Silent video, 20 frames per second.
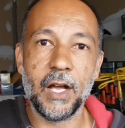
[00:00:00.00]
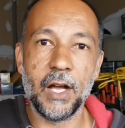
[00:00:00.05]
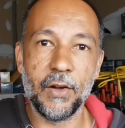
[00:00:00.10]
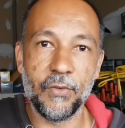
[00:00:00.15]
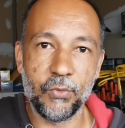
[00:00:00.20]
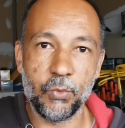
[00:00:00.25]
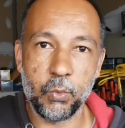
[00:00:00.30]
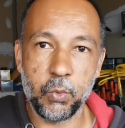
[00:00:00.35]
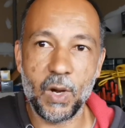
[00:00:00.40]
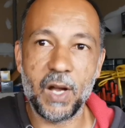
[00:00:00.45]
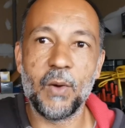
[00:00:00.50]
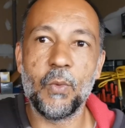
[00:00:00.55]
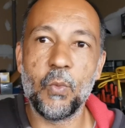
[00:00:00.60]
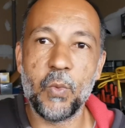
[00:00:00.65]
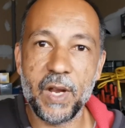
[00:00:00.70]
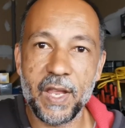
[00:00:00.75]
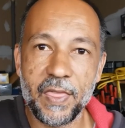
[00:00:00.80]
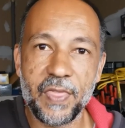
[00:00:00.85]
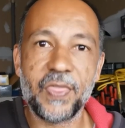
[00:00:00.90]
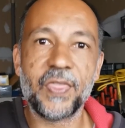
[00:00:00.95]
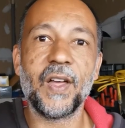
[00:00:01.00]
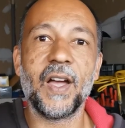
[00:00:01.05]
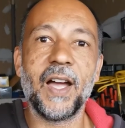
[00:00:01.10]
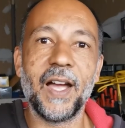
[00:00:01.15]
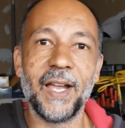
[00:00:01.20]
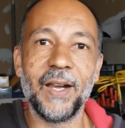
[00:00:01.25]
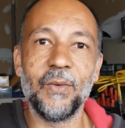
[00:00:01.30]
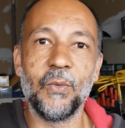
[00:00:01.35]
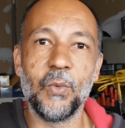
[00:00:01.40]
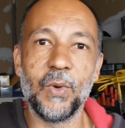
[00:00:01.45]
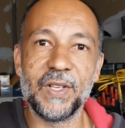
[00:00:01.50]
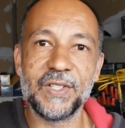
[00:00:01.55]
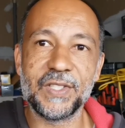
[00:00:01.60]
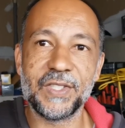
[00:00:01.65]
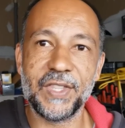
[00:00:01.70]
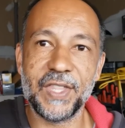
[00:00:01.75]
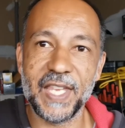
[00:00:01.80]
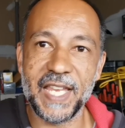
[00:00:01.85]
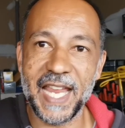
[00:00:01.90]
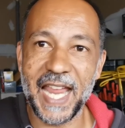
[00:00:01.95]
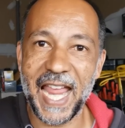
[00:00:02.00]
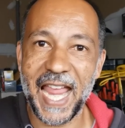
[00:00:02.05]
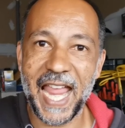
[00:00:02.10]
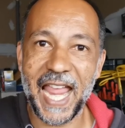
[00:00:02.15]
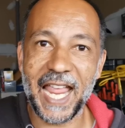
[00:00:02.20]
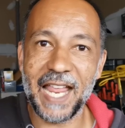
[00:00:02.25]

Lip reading: of what we thought was the,